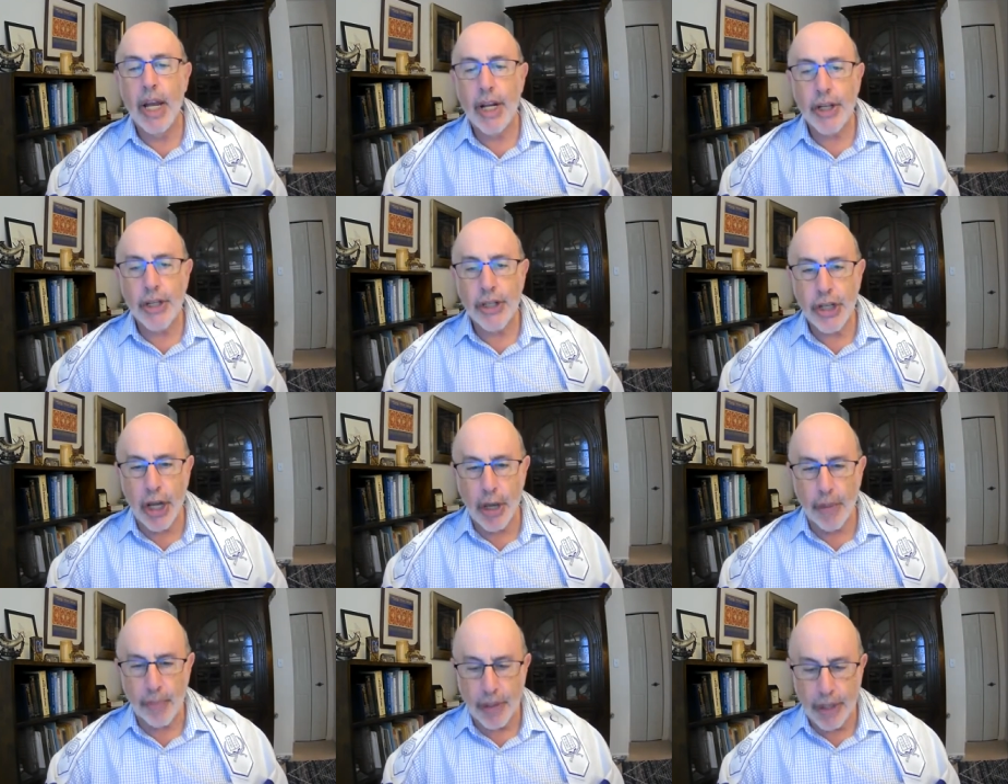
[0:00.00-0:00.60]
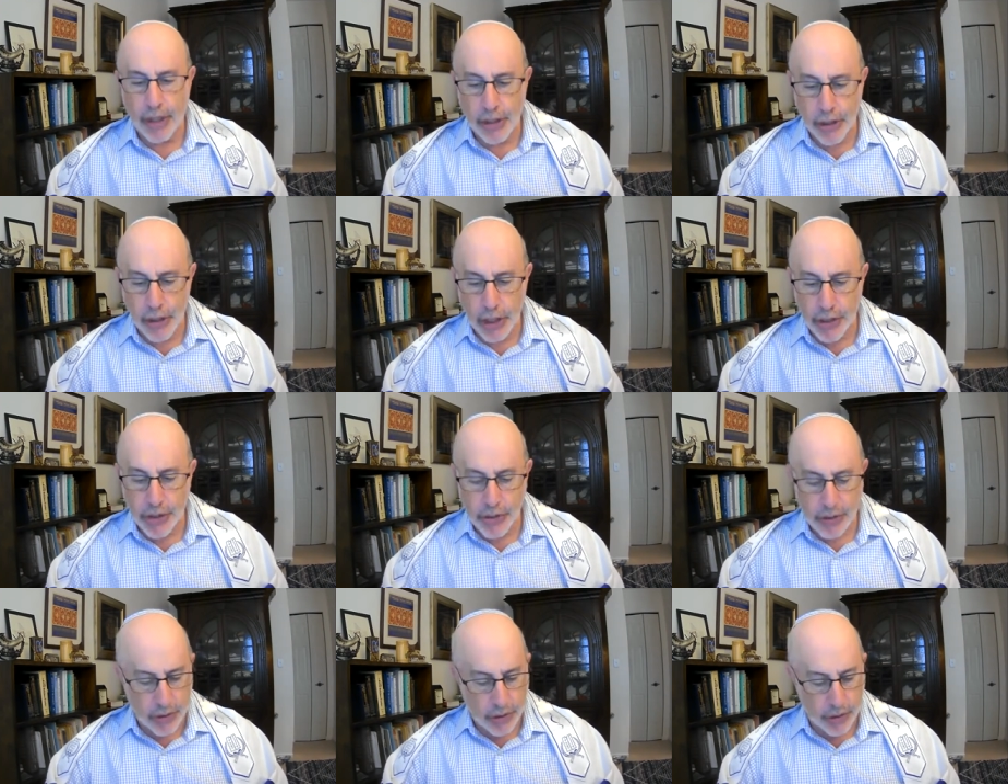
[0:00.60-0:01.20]
championing
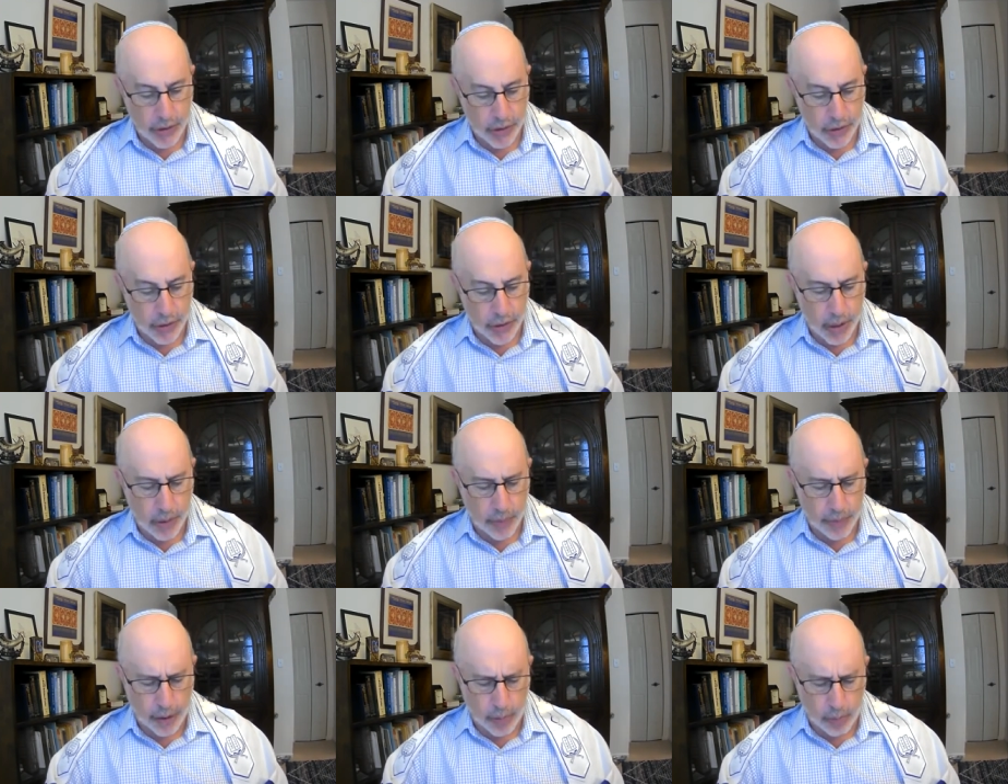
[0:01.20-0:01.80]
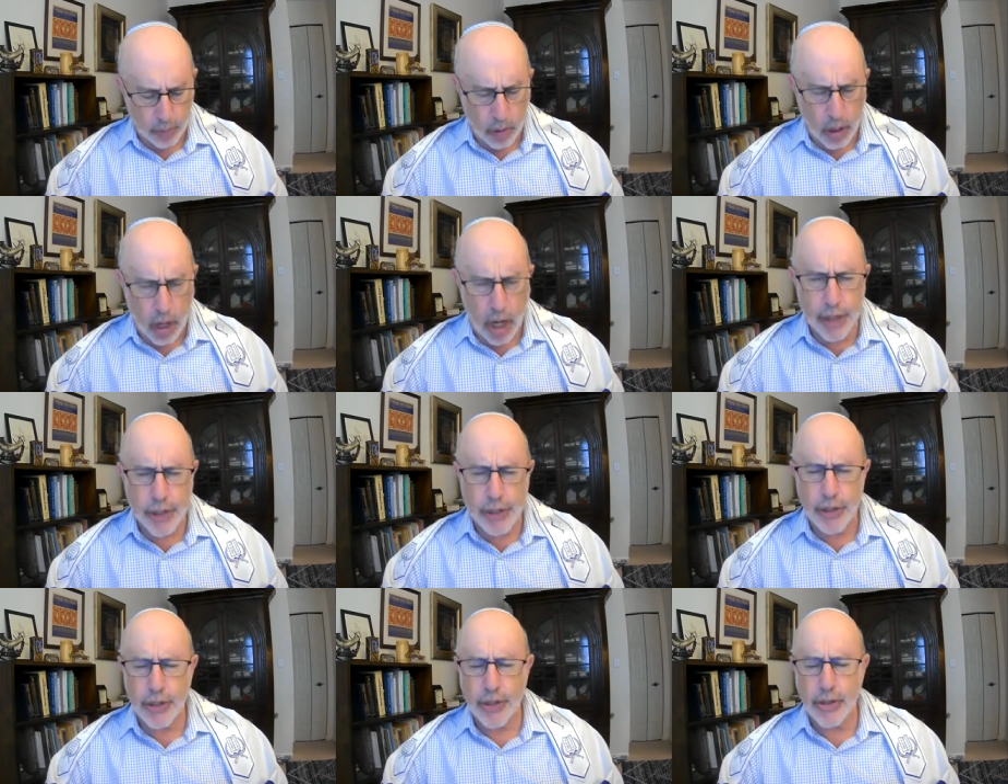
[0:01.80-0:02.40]
justice, sowing
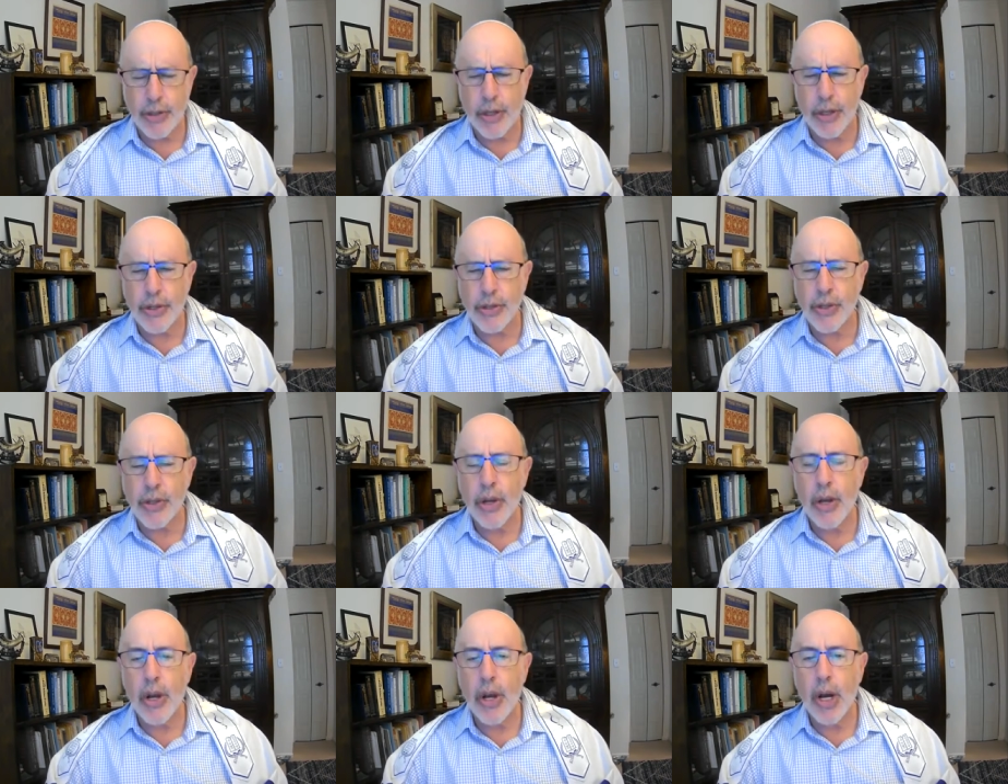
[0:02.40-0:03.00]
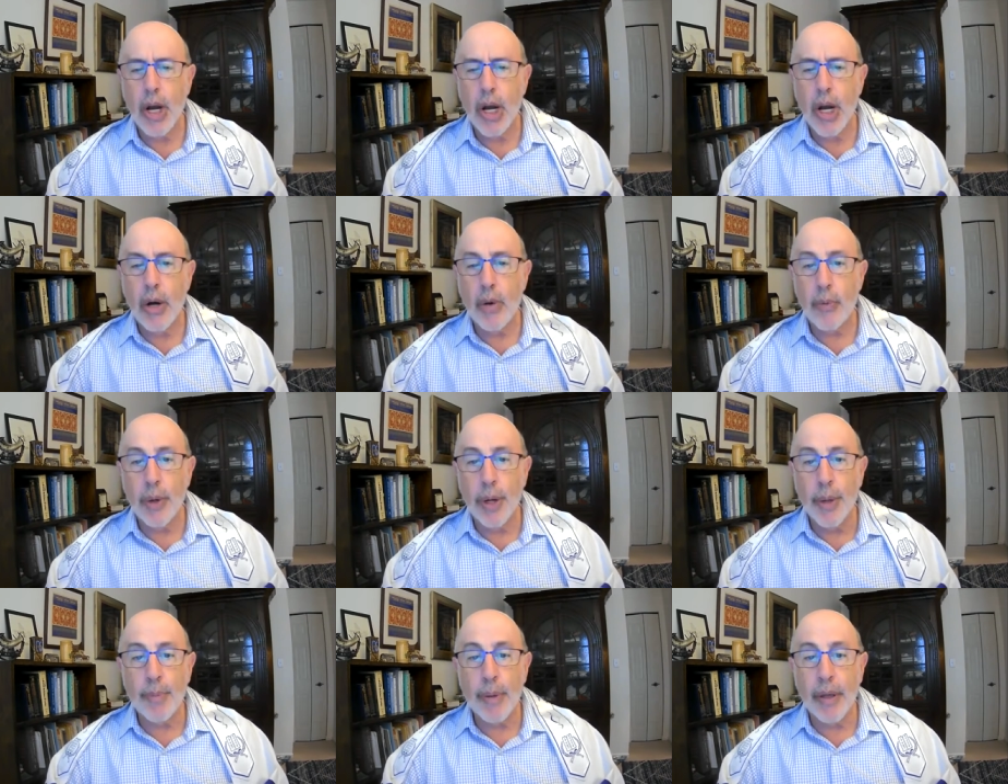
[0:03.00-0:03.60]
righteousness,
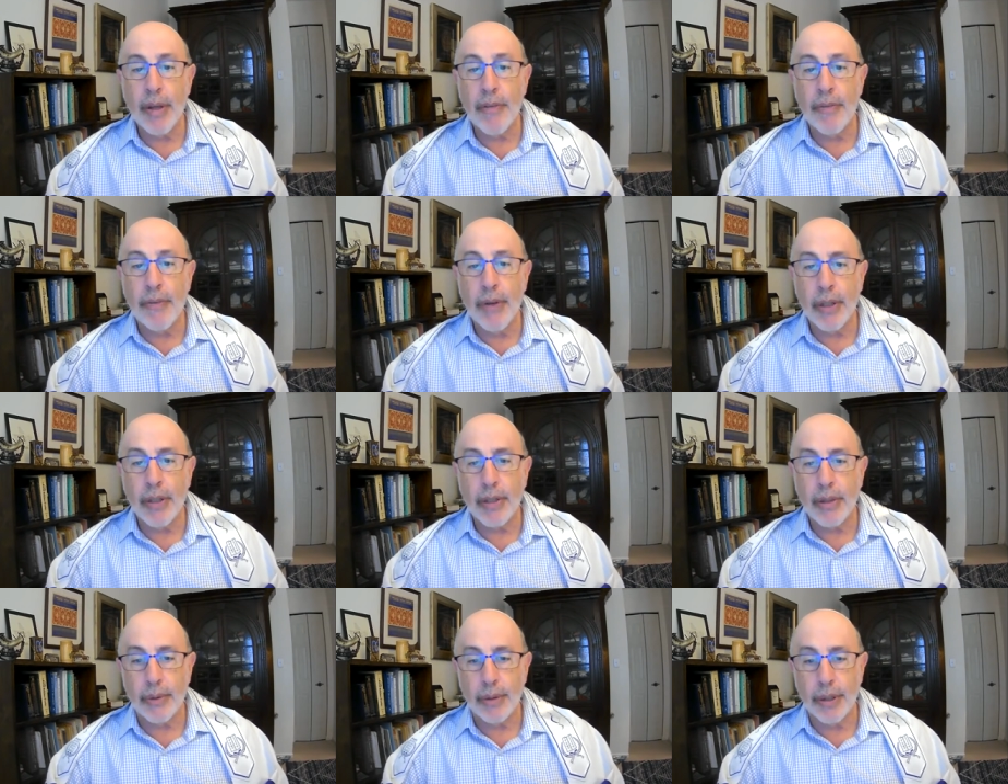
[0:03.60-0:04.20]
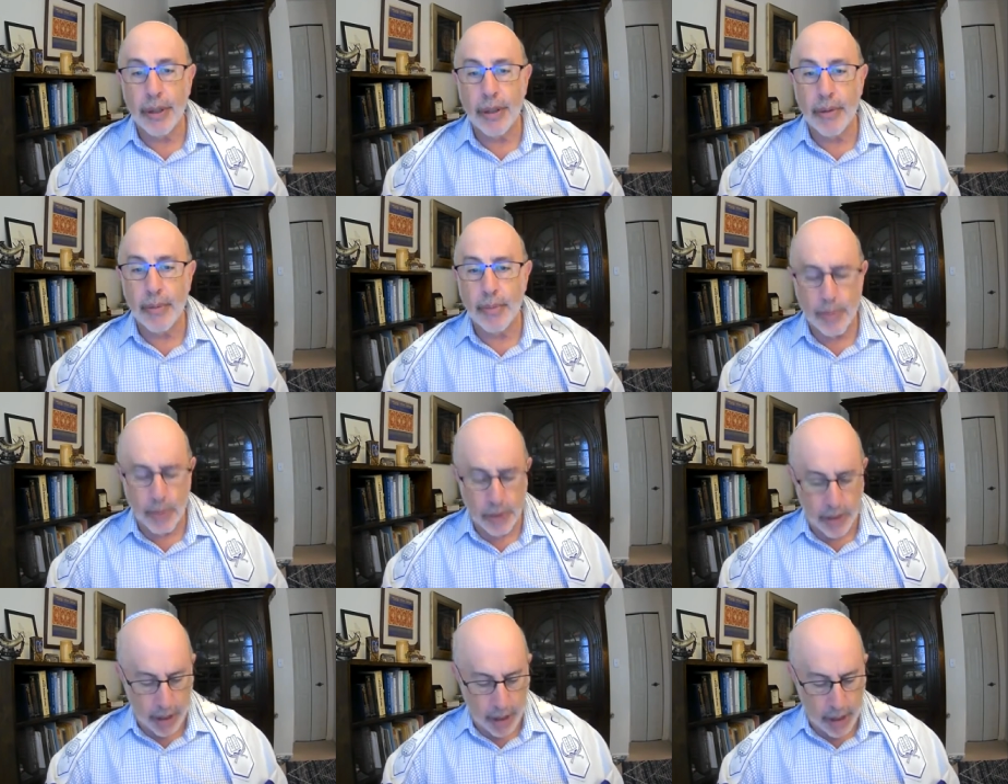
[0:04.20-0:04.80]
reaping victory,
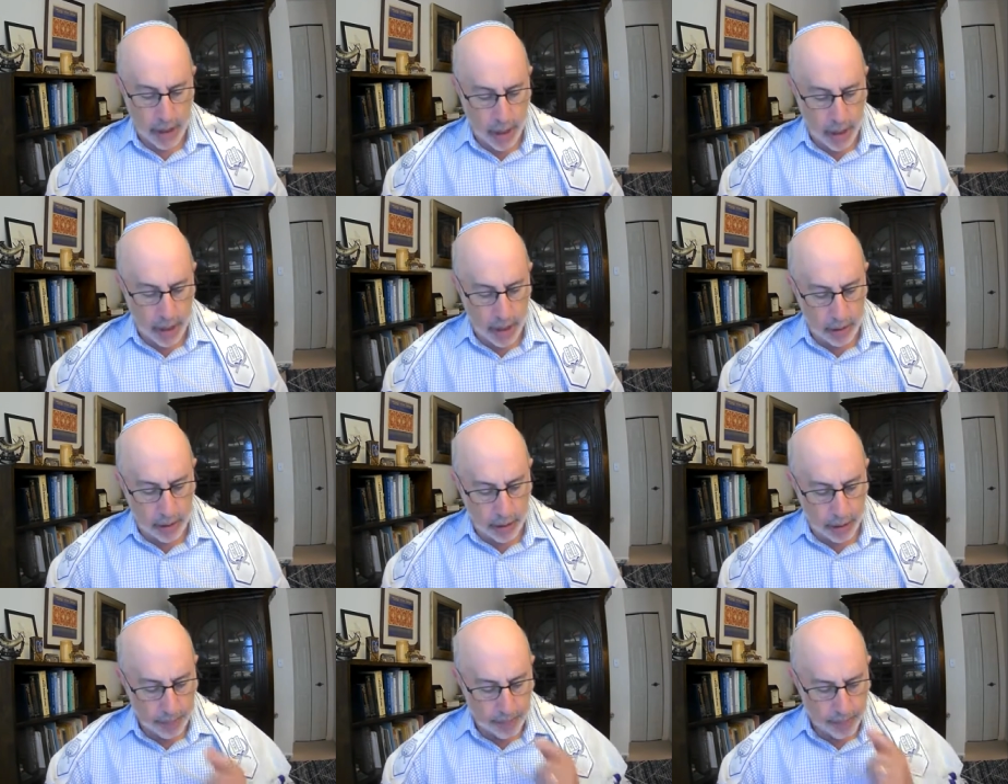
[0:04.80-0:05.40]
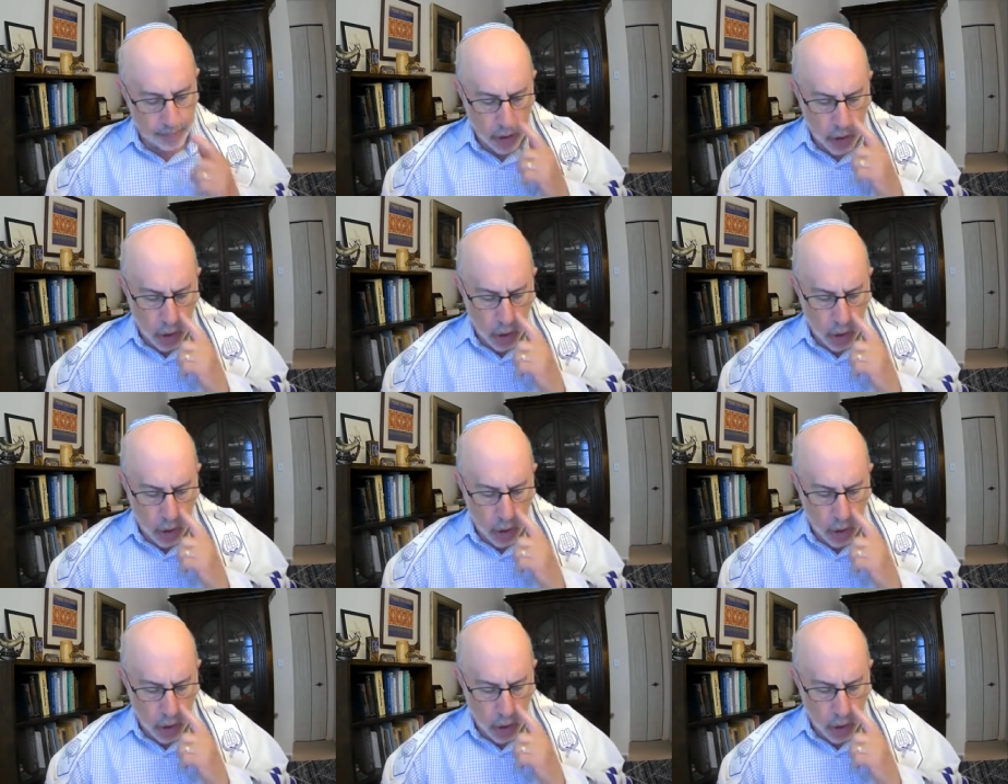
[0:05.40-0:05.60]
bringing healing.